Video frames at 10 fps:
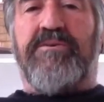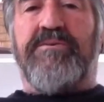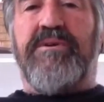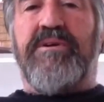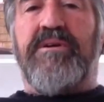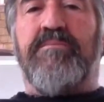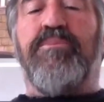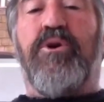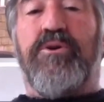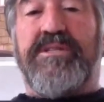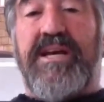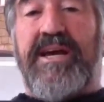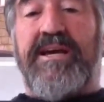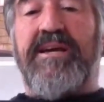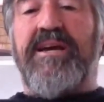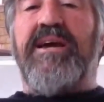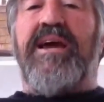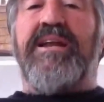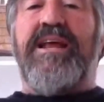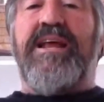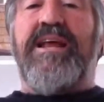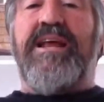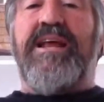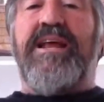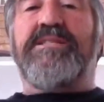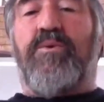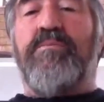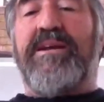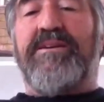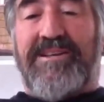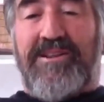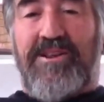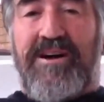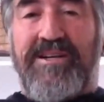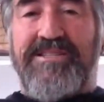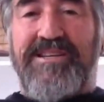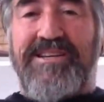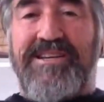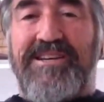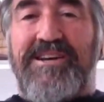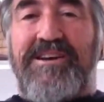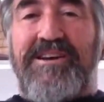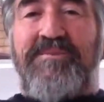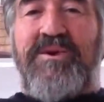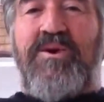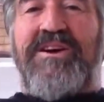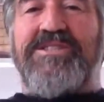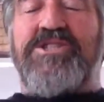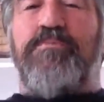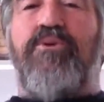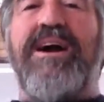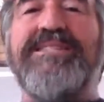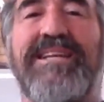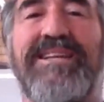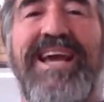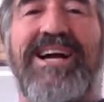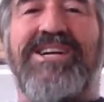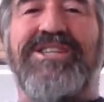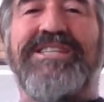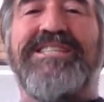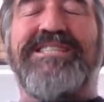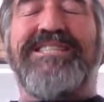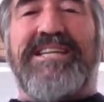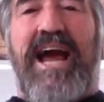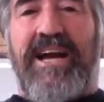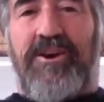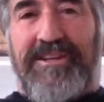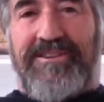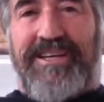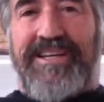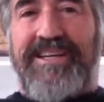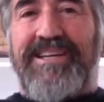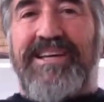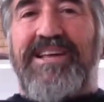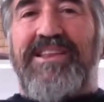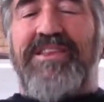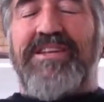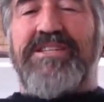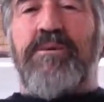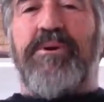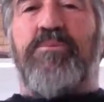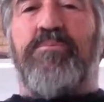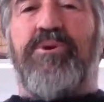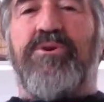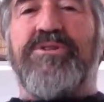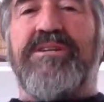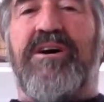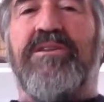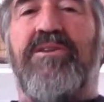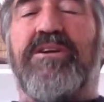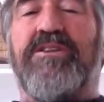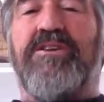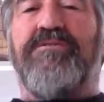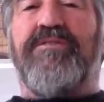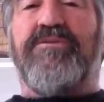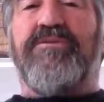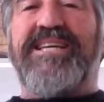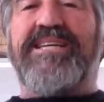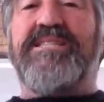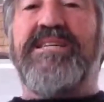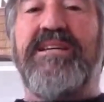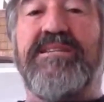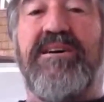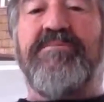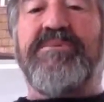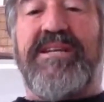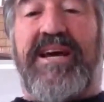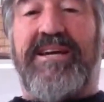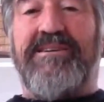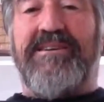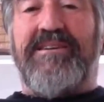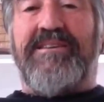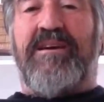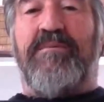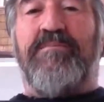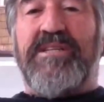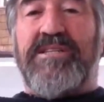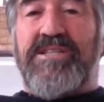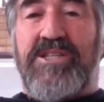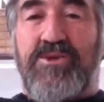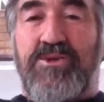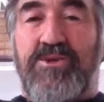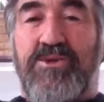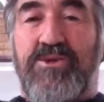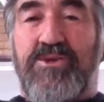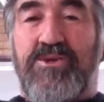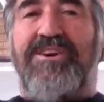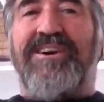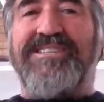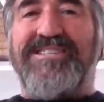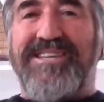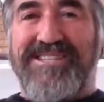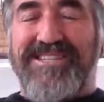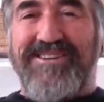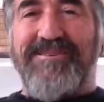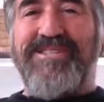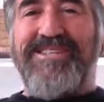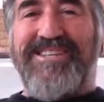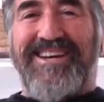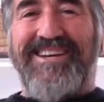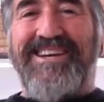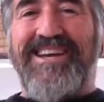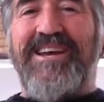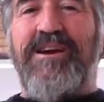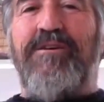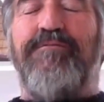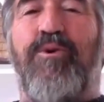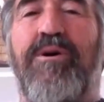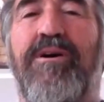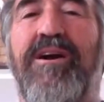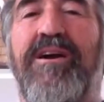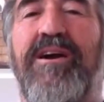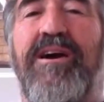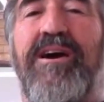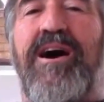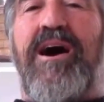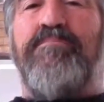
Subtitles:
their phone per day and how many minutes it remained unlocked. Surprisingly, actually staggeringly, the typical person unlocked their phone 60 times a day. That means swipe, unlock 60 times a day for